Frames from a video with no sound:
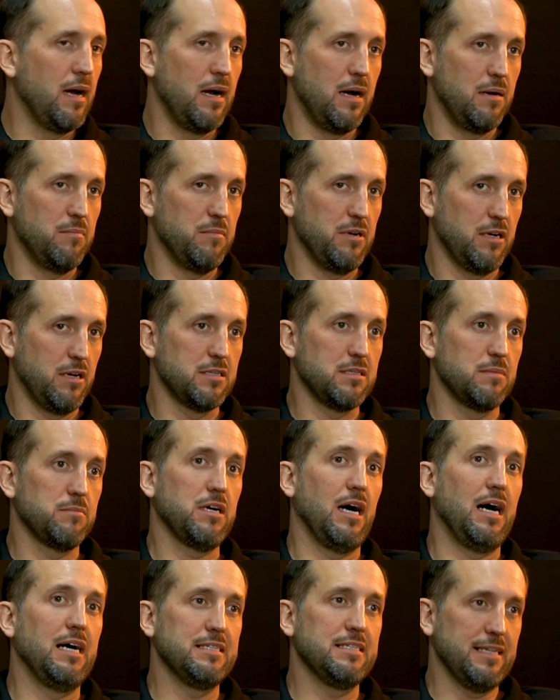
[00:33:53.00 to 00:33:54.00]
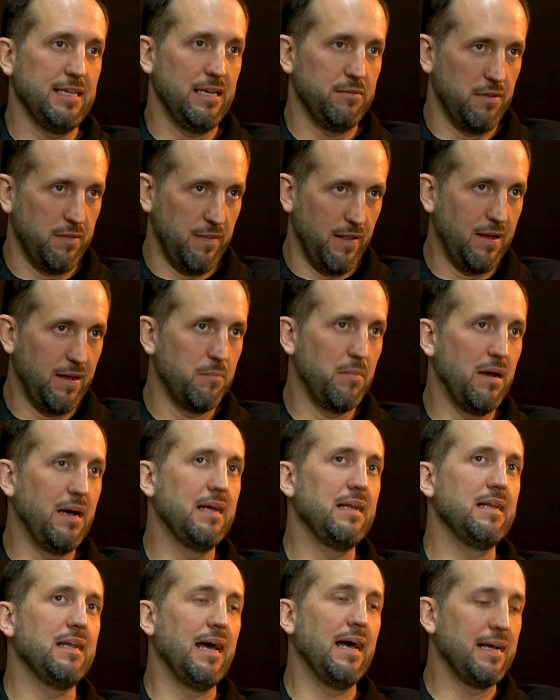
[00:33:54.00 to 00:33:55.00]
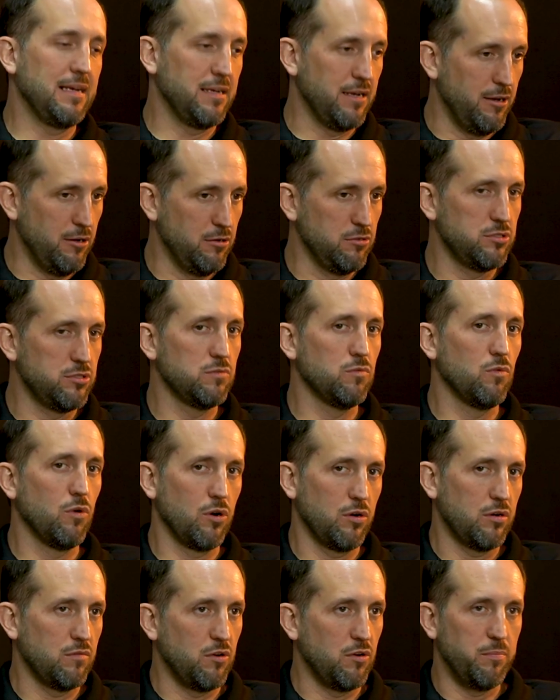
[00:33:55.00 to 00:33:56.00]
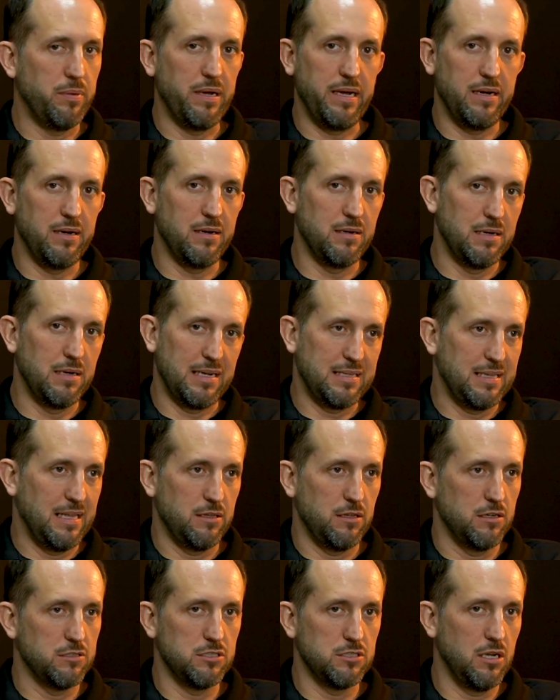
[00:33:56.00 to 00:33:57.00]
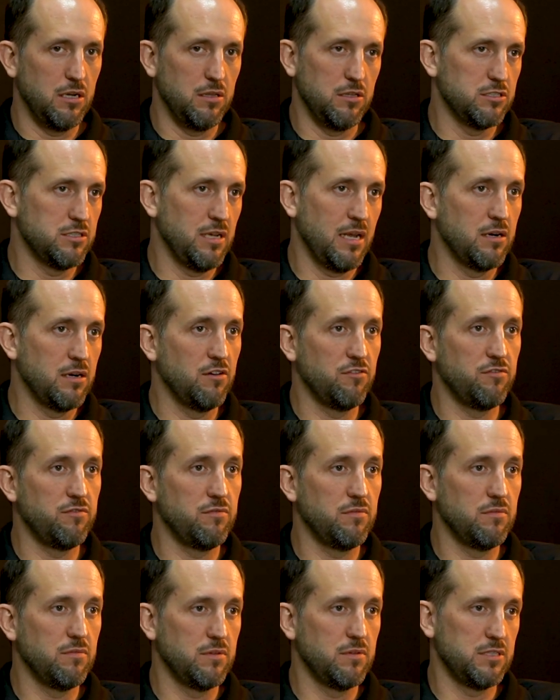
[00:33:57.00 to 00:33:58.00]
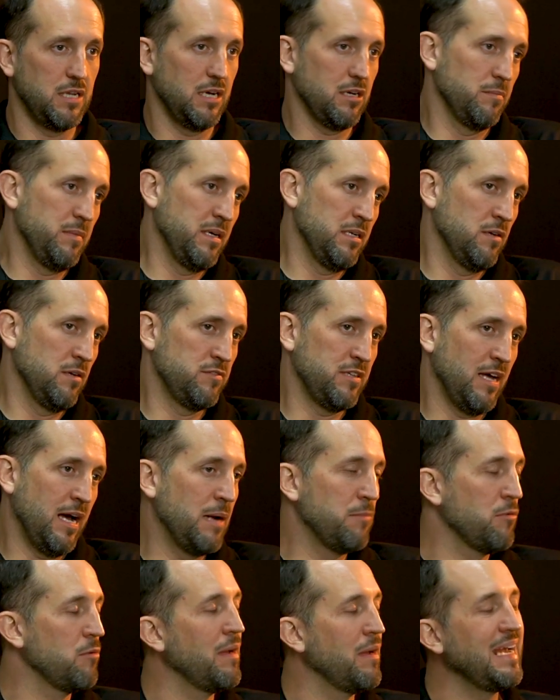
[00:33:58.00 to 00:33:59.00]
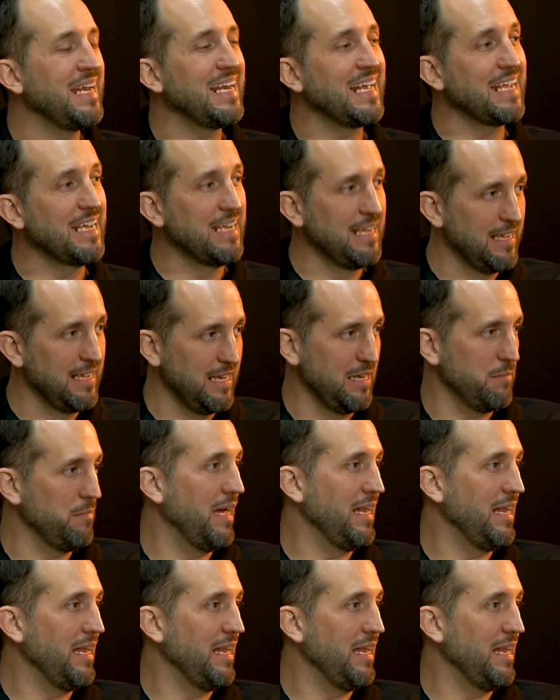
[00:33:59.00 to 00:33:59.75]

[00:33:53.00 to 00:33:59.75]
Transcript: Because I'm constantly having to think about and diagnose and work and repair. Like there's not going to be enough time remaining in my